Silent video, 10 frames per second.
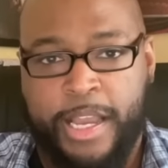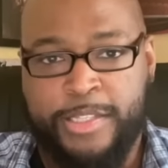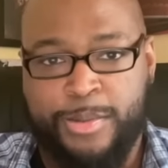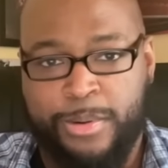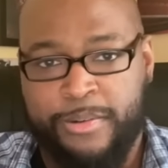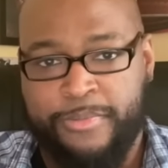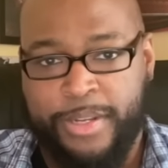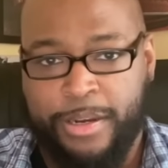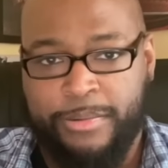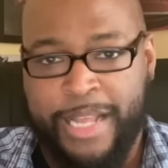and sort of,
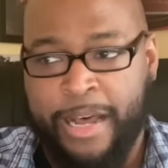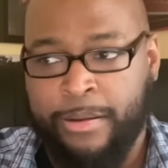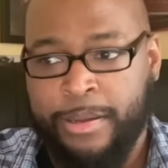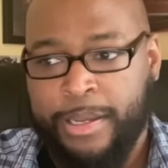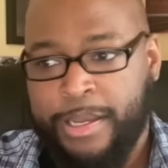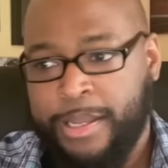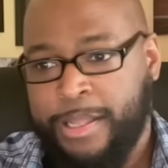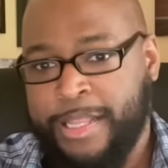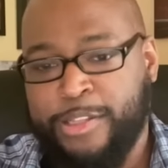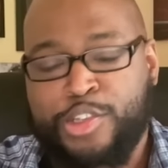you know, now
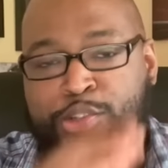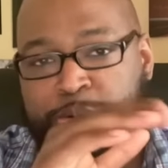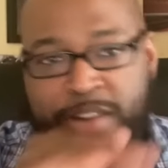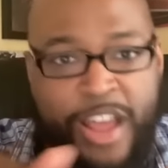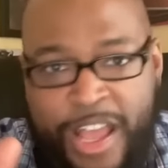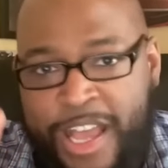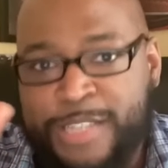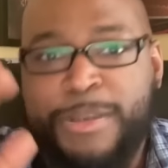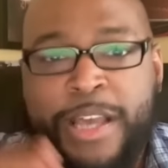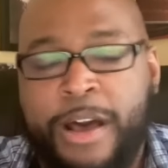the student
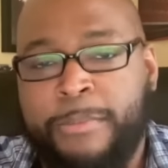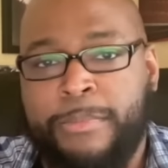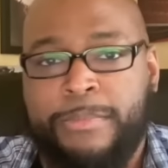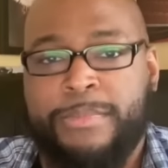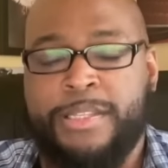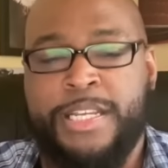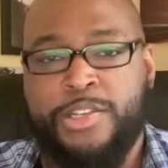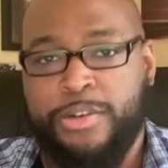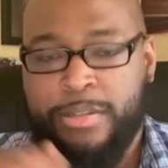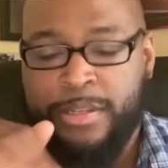has become the
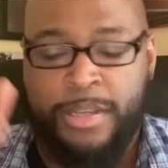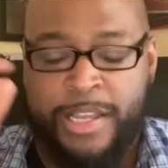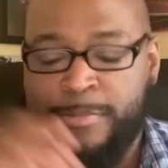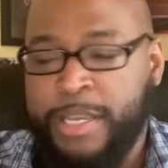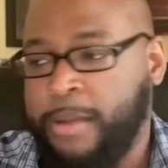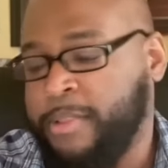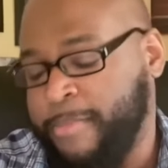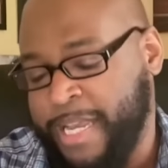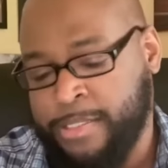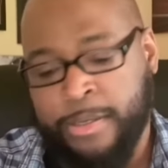teacher, has become the
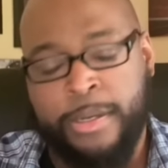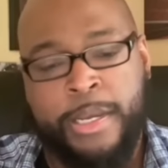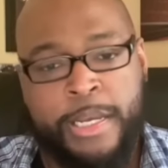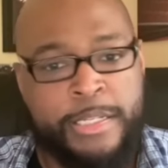master,